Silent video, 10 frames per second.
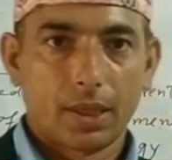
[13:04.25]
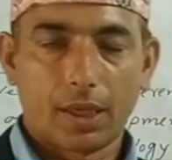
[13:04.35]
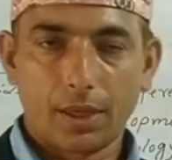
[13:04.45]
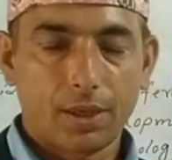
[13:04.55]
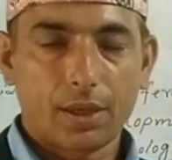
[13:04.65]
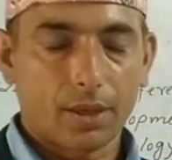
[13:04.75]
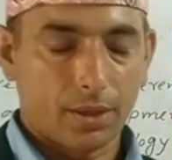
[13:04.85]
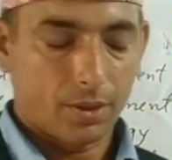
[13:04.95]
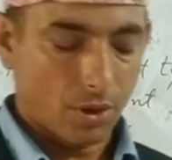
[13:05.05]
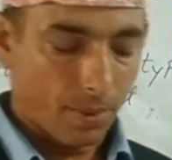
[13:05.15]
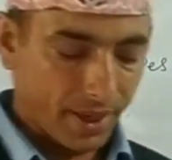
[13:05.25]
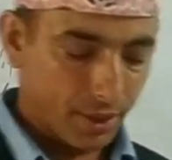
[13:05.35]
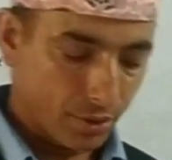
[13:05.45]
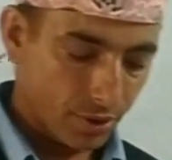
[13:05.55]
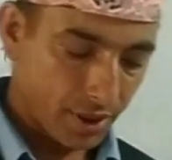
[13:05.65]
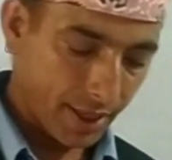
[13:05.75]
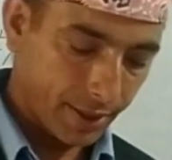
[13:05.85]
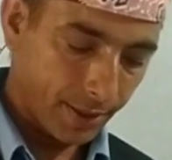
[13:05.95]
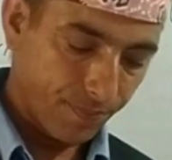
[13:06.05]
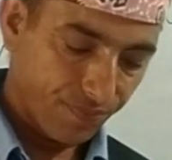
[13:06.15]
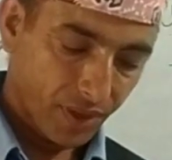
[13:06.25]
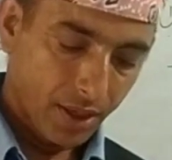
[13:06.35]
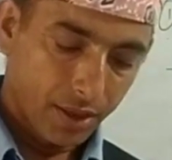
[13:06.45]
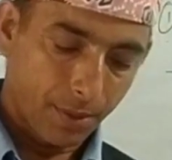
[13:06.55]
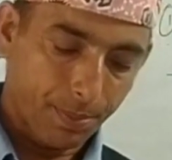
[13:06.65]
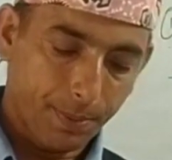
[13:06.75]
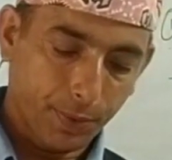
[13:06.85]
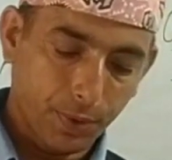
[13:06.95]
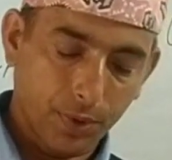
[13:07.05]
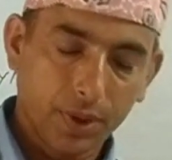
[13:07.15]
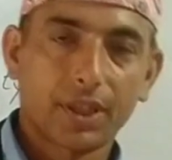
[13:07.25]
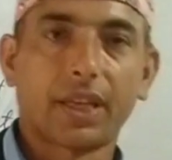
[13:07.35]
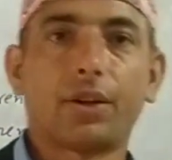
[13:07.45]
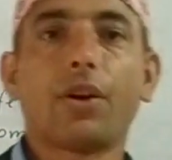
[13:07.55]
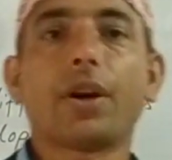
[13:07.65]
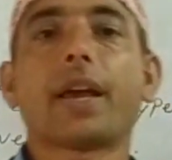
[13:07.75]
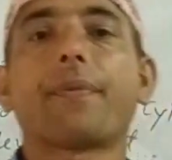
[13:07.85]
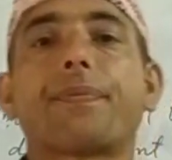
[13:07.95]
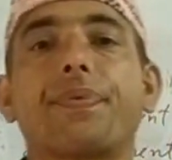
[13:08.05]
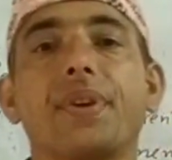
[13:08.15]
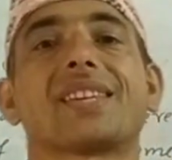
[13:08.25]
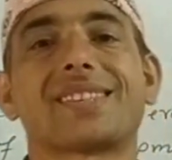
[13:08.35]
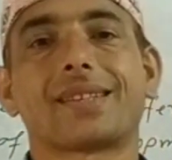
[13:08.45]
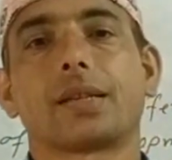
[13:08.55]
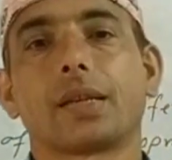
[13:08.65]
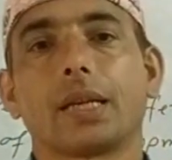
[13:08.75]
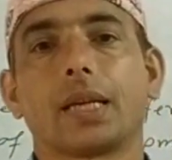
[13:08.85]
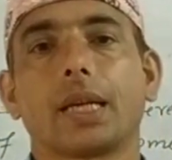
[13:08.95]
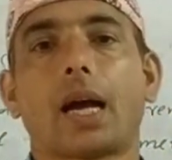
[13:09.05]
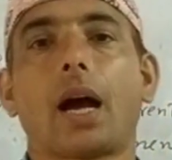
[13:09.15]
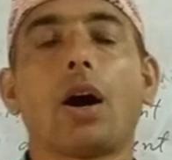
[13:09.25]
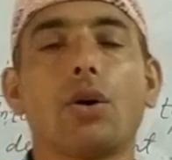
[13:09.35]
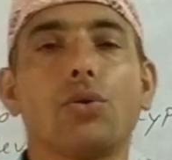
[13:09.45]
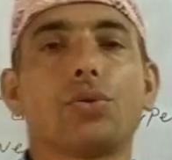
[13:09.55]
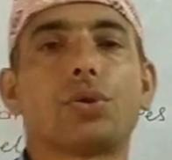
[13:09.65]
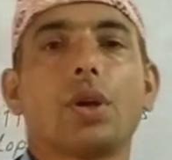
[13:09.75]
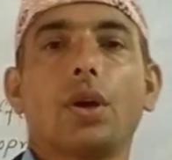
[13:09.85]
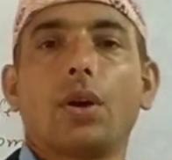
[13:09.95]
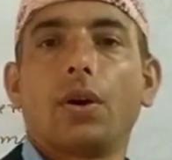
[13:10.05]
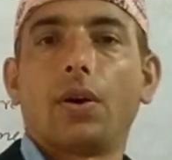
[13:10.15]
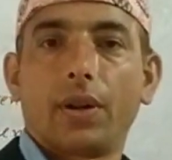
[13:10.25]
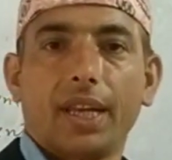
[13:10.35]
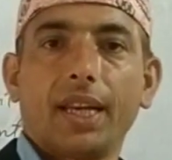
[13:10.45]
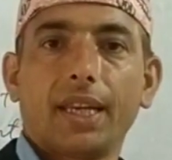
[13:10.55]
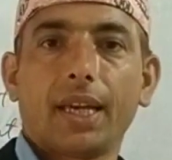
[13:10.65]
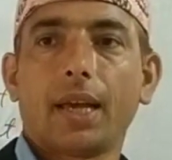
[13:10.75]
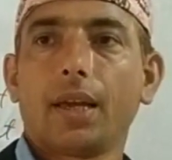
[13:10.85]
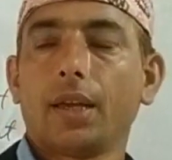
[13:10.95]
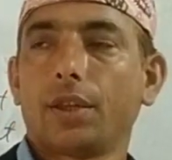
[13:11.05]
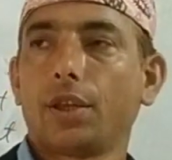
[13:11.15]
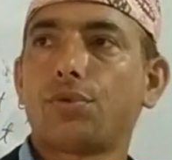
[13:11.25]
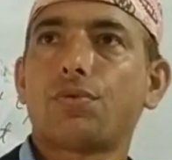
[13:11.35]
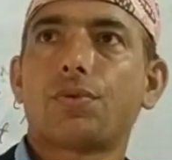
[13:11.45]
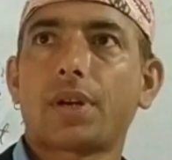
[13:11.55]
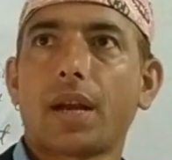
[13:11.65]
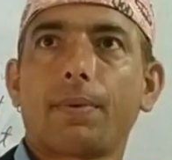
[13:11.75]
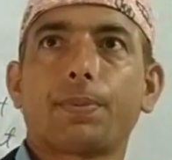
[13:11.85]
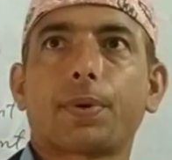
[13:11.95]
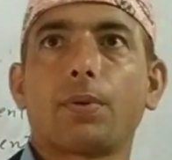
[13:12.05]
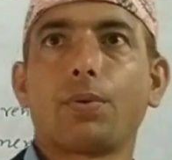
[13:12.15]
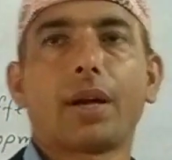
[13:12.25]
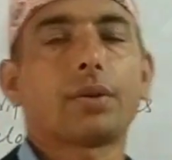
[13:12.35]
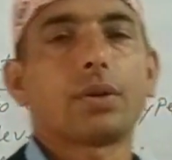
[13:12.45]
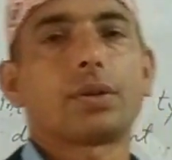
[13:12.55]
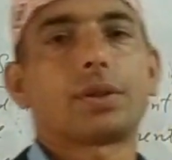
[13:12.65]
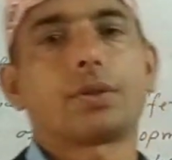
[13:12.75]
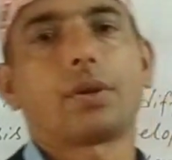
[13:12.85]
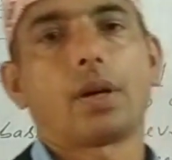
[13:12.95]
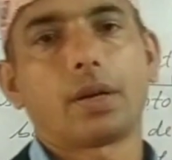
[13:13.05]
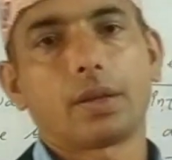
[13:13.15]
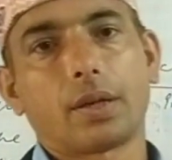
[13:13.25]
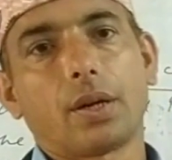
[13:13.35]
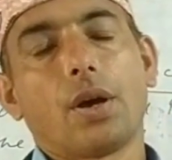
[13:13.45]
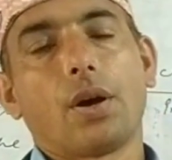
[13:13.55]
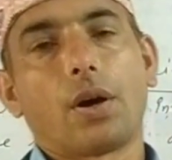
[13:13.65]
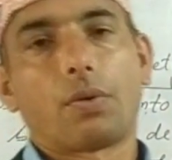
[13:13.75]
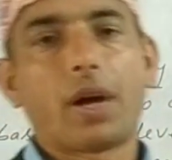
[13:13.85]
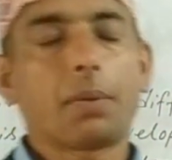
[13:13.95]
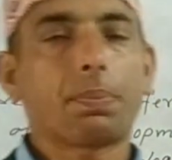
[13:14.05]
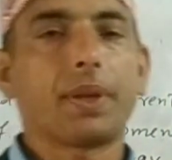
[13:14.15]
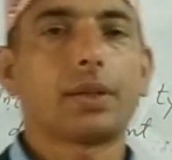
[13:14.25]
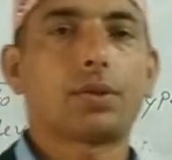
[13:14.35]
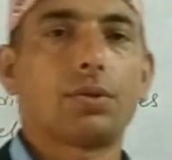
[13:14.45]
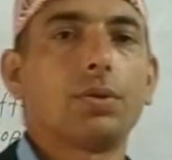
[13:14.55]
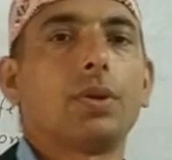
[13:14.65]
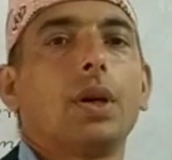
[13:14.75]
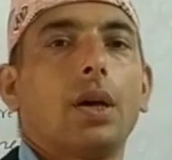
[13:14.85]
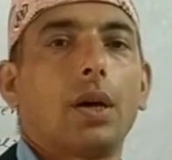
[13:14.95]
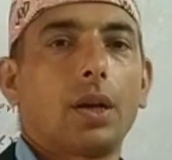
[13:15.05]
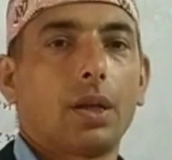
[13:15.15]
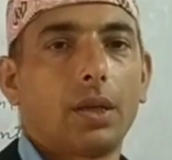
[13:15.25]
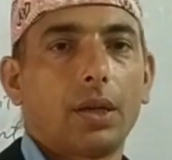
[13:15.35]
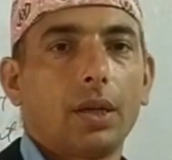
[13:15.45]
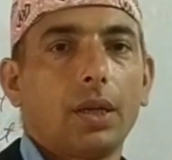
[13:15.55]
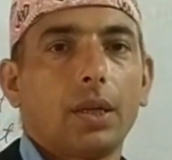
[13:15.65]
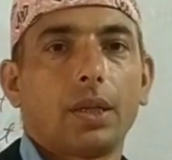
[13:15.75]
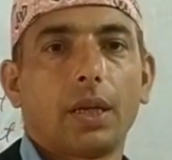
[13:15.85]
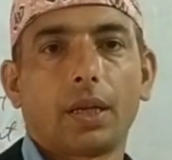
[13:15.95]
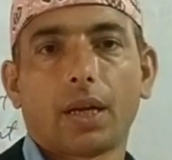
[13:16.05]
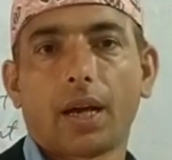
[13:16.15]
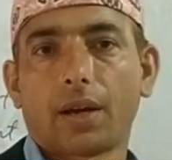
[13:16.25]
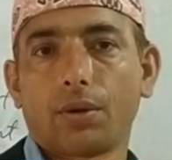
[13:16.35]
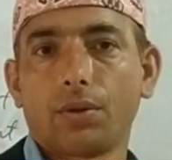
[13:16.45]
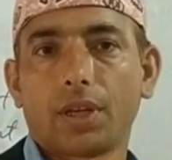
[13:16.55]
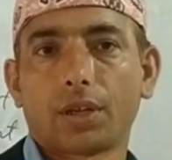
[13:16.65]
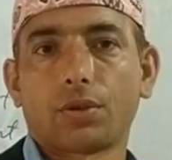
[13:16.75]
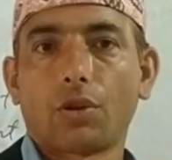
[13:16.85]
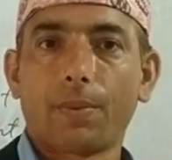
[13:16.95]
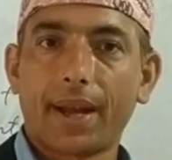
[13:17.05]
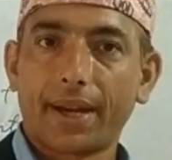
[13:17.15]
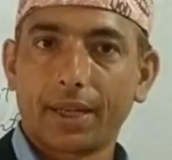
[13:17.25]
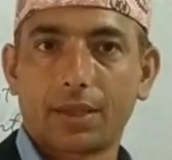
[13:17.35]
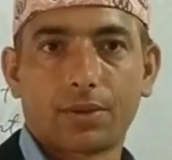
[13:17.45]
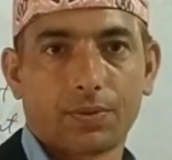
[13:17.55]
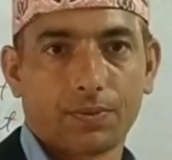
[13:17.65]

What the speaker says: In nomadic society, the people, they don't have fixed house or area, they used to travel from one country to another or one place to another, that are known as nomadic